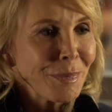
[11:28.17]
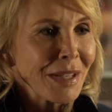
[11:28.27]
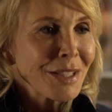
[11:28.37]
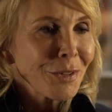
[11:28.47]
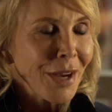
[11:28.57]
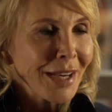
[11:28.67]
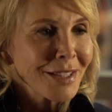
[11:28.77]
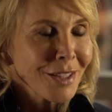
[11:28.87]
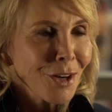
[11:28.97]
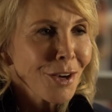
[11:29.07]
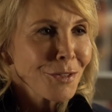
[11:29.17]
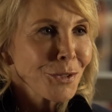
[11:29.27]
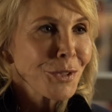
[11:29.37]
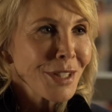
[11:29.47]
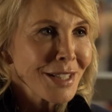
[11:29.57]
be a director
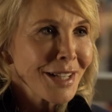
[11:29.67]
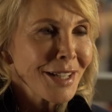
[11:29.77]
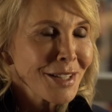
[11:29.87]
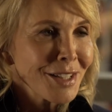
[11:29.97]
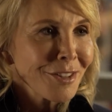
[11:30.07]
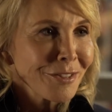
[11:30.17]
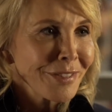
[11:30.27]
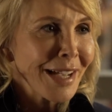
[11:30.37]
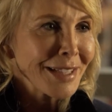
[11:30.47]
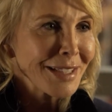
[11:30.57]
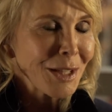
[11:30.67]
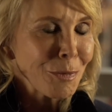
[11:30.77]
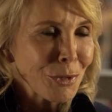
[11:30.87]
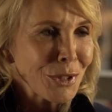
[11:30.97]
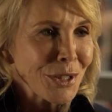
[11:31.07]
after all these years of acting
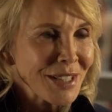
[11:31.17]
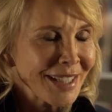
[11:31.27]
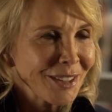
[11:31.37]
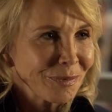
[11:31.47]
and producing.